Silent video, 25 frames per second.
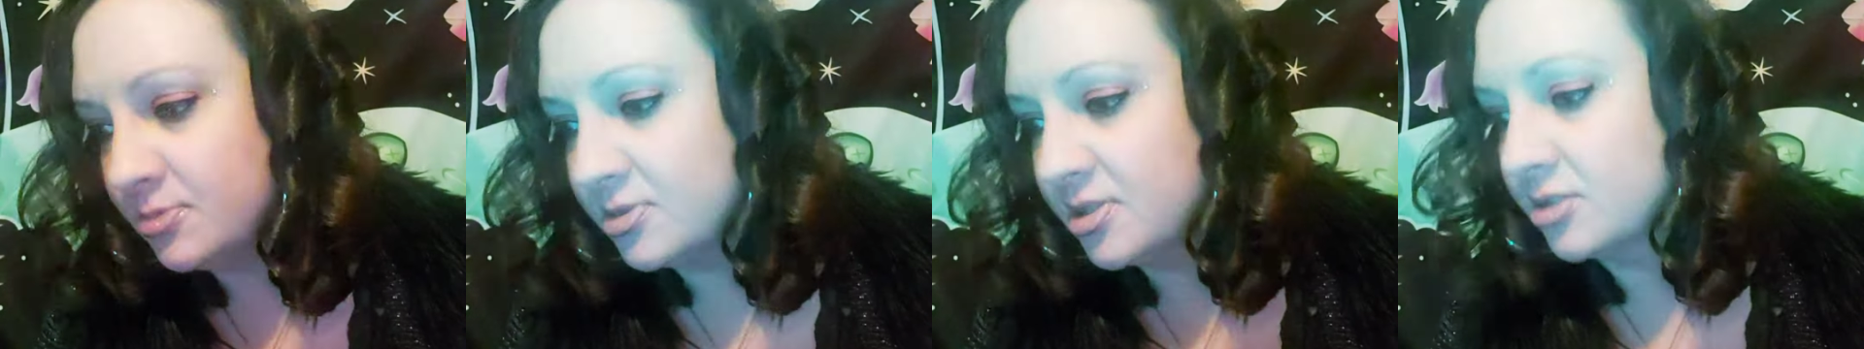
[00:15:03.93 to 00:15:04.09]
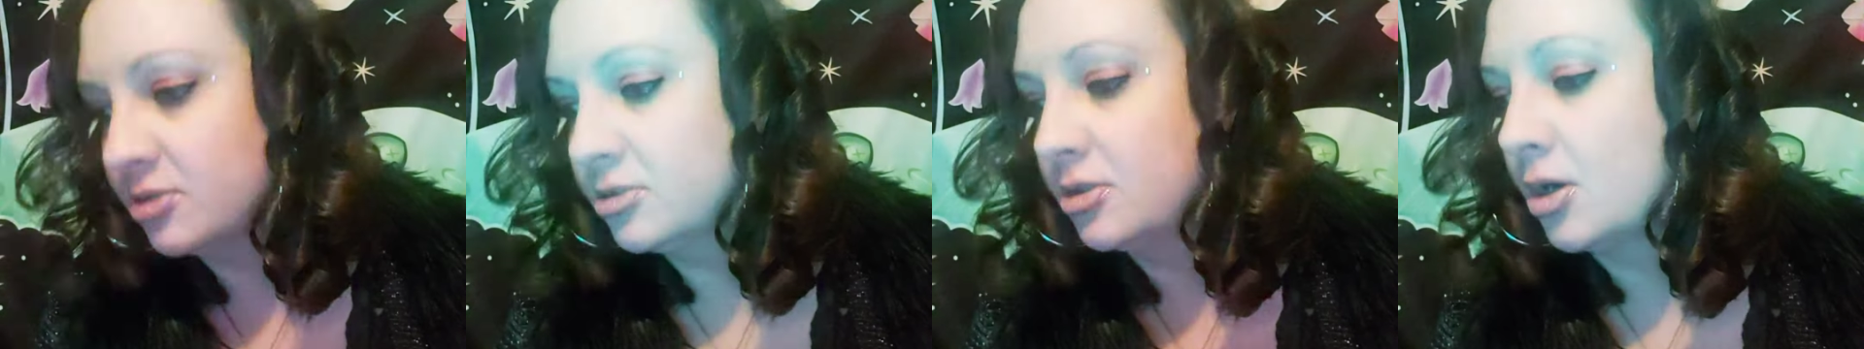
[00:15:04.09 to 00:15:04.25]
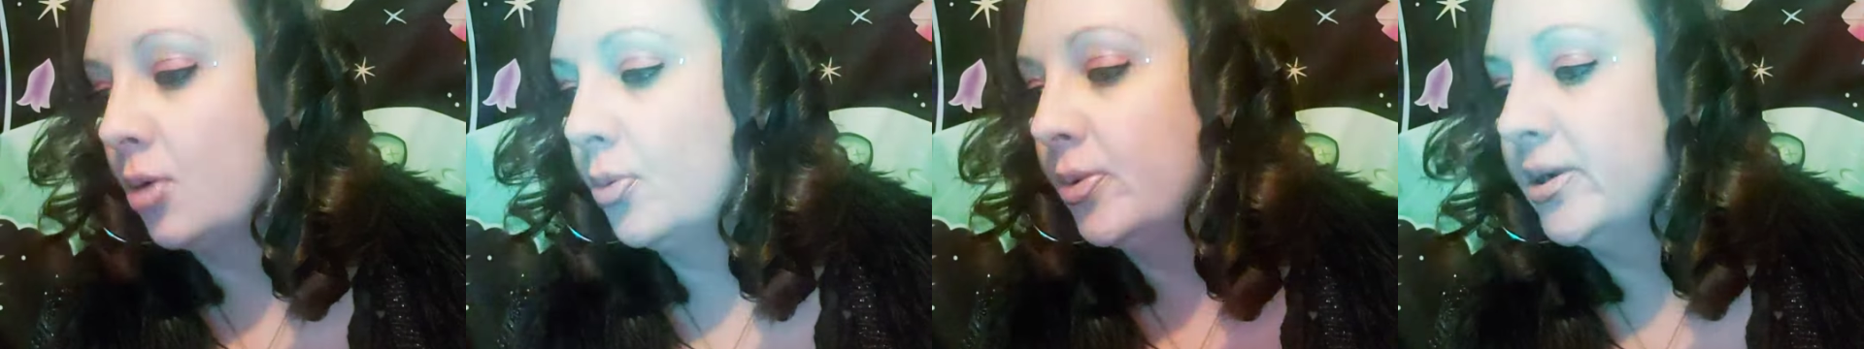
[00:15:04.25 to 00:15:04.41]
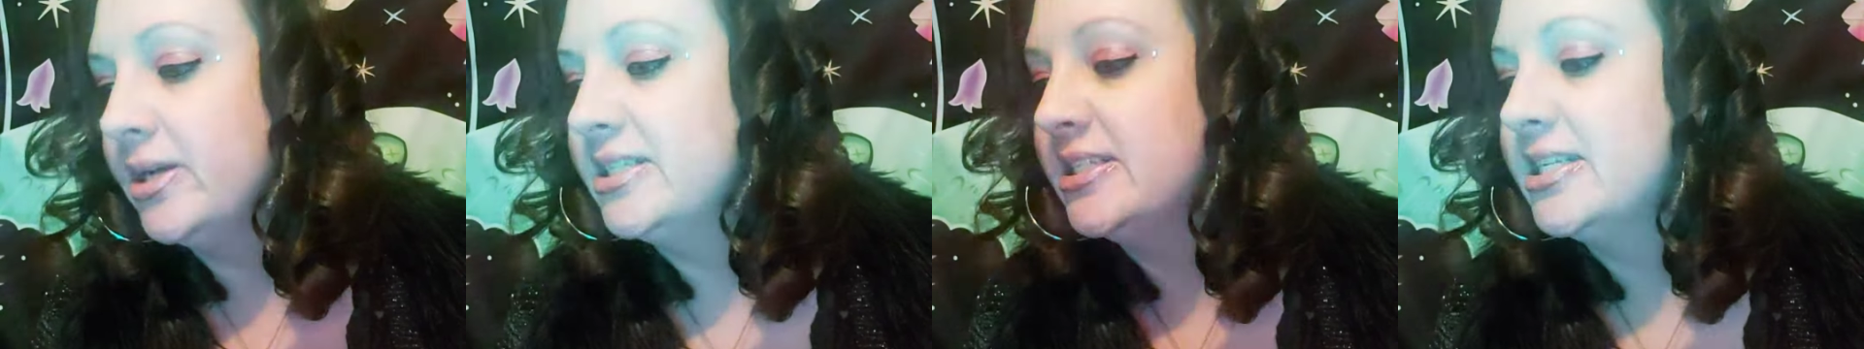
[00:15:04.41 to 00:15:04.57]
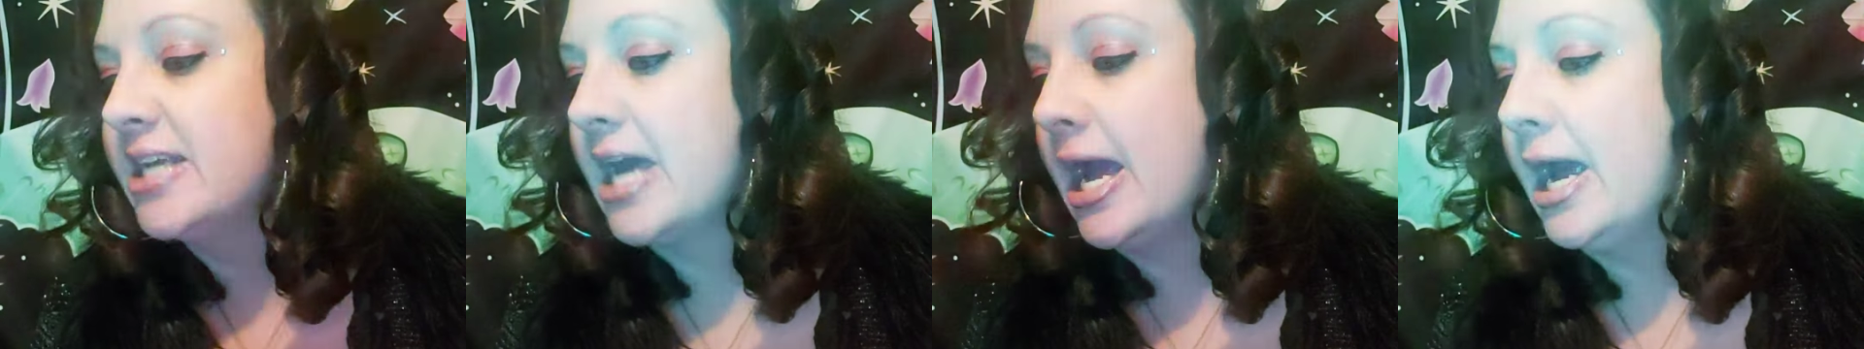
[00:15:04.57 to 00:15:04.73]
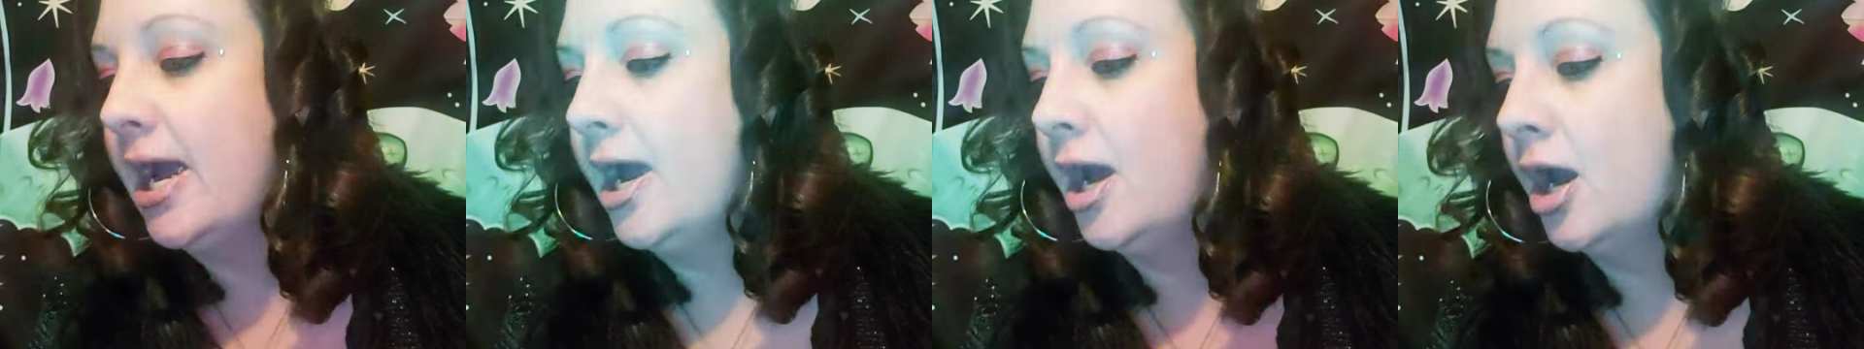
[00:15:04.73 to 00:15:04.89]
They're going
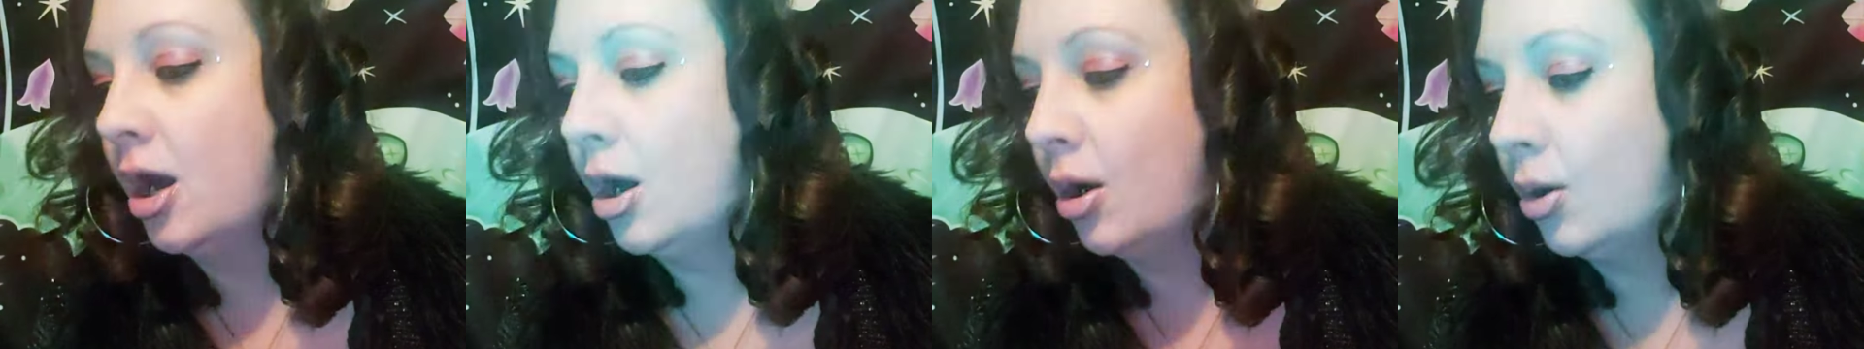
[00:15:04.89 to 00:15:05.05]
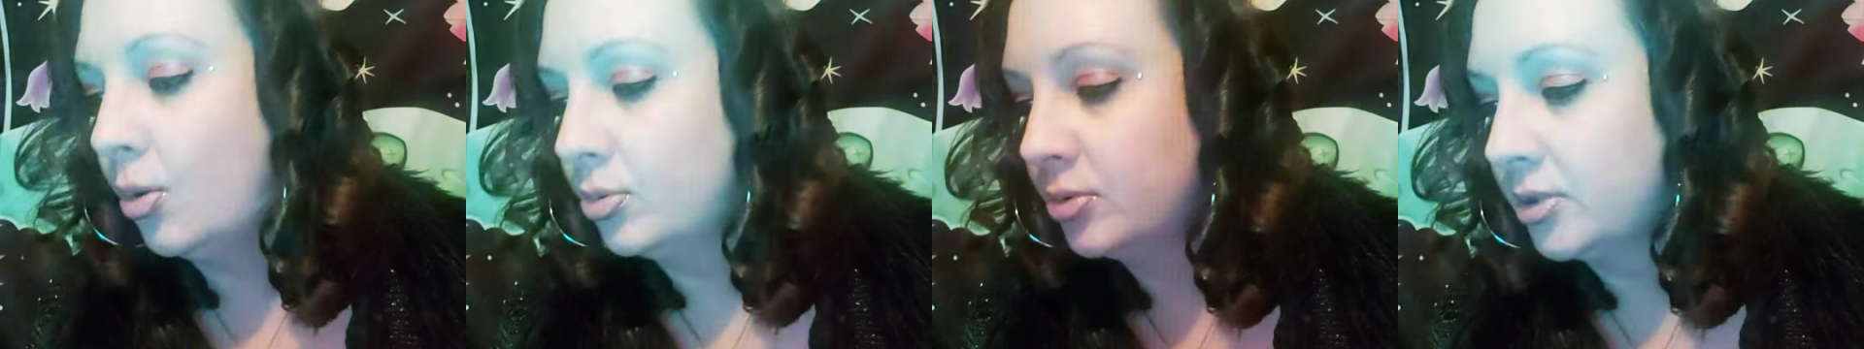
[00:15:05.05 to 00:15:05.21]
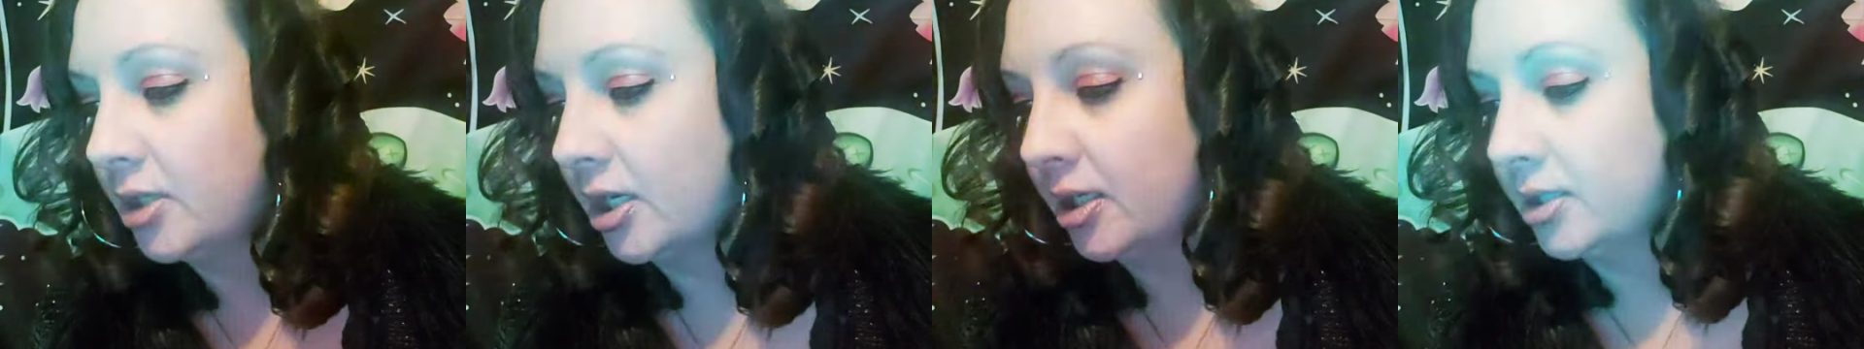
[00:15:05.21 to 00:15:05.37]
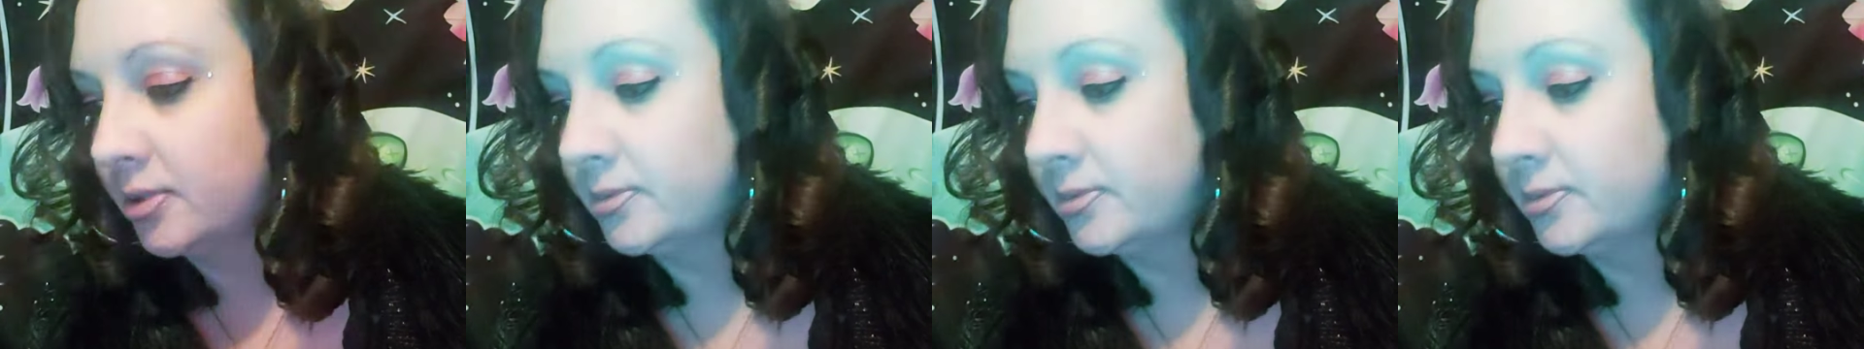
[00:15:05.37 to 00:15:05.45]
down.